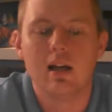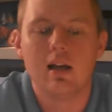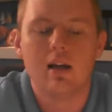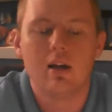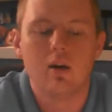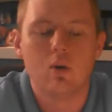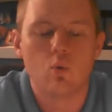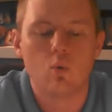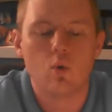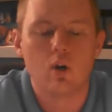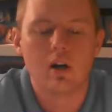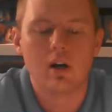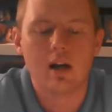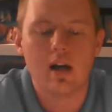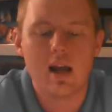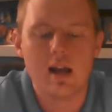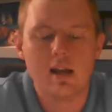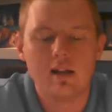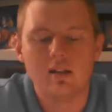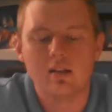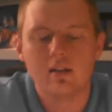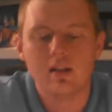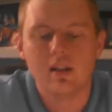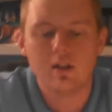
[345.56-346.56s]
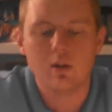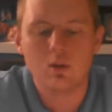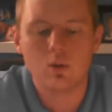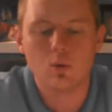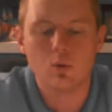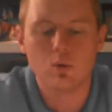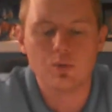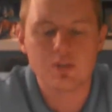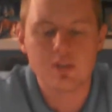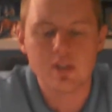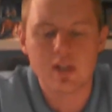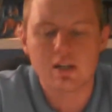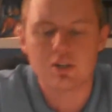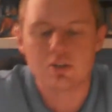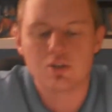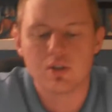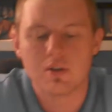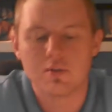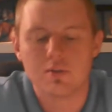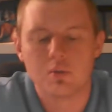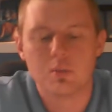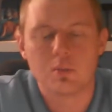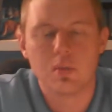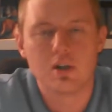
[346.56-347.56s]
where a little section
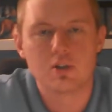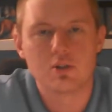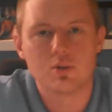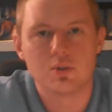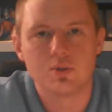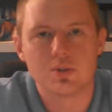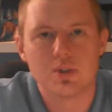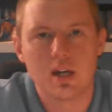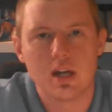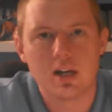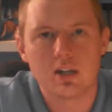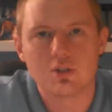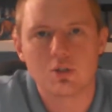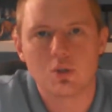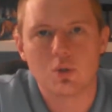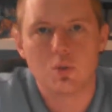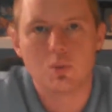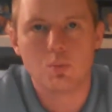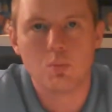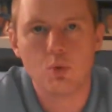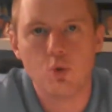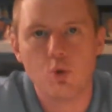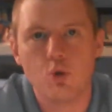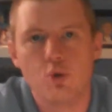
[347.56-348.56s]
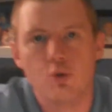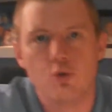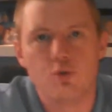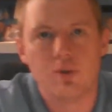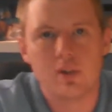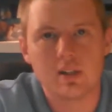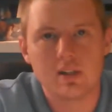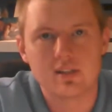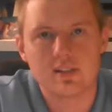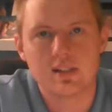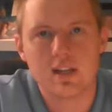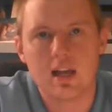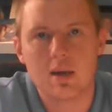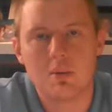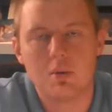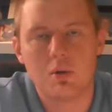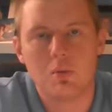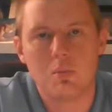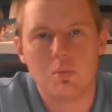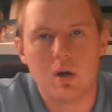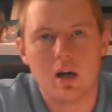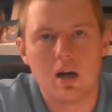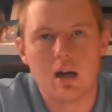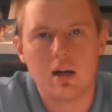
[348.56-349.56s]
of the muscle is actually removed,
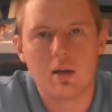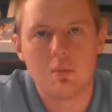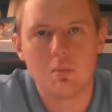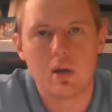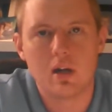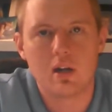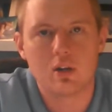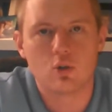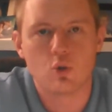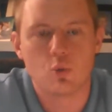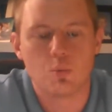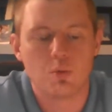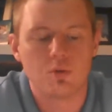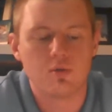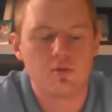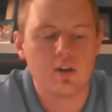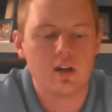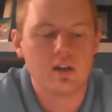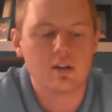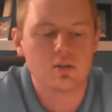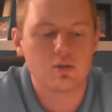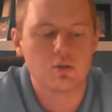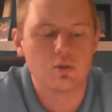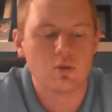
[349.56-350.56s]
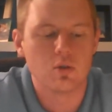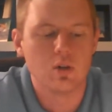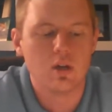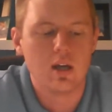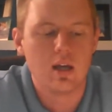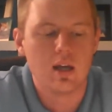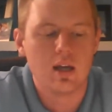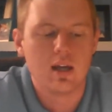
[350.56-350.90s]
examined by a medical professional,